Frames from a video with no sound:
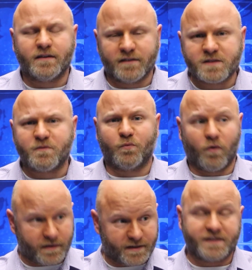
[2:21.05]
Elizabeth
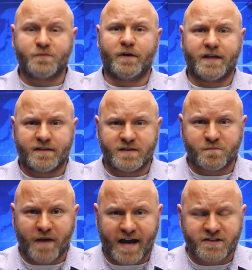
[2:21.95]
Warren does want to get this
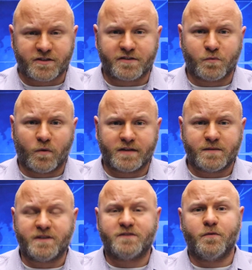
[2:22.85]
passed. She doesn't want it to
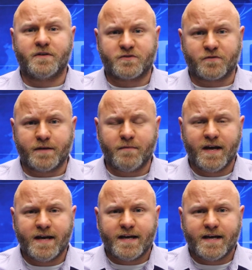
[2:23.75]
be too extreme.